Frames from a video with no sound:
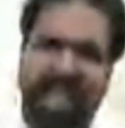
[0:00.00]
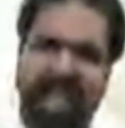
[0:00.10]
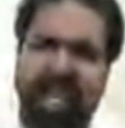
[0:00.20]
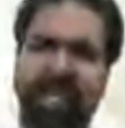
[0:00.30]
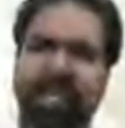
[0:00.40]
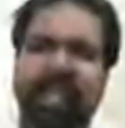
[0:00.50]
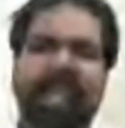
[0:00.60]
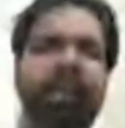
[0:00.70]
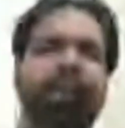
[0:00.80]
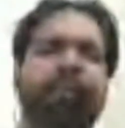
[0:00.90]
And
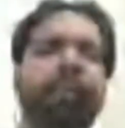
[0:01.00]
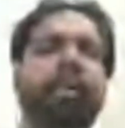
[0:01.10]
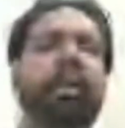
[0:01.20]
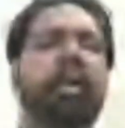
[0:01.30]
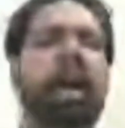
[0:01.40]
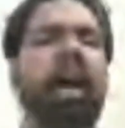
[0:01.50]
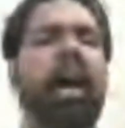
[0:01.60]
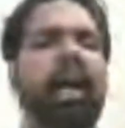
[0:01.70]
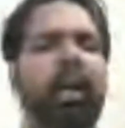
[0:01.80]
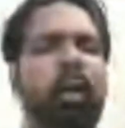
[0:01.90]
if our
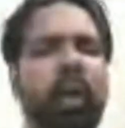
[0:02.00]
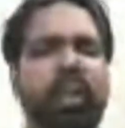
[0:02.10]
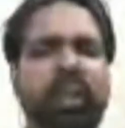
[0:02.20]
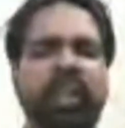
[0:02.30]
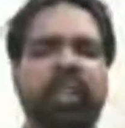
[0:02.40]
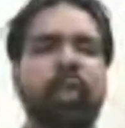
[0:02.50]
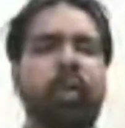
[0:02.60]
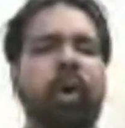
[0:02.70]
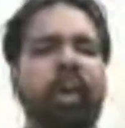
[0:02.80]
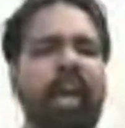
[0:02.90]
adolescents do
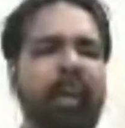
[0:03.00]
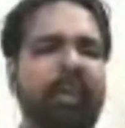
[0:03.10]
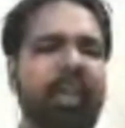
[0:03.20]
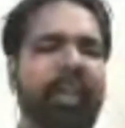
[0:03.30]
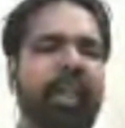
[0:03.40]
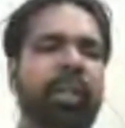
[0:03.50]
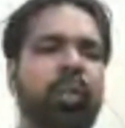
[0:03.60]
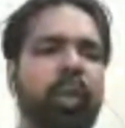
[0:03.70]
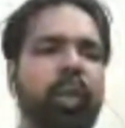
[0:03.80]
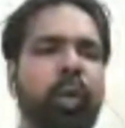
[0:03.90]
not have that
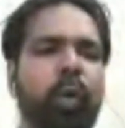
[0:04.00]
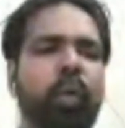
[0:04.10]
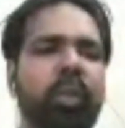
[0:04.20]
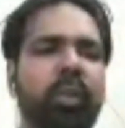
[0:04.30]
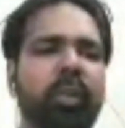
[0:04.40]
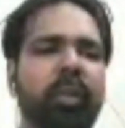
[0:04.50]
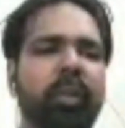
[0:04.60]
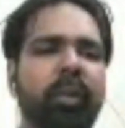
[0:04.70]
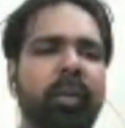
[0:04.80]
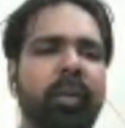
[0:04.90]
intellectual growth,
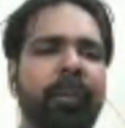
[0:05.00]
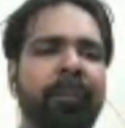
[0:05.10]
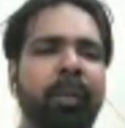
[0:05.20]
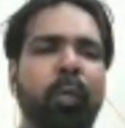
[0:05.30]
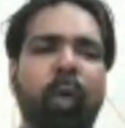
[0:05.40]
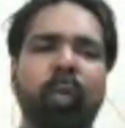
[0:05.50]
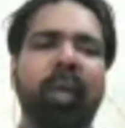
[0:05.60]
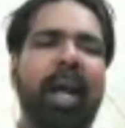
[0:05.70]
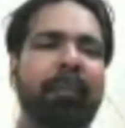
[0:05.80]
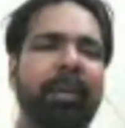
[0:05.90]
what will
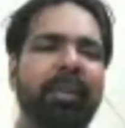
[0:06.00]
happen?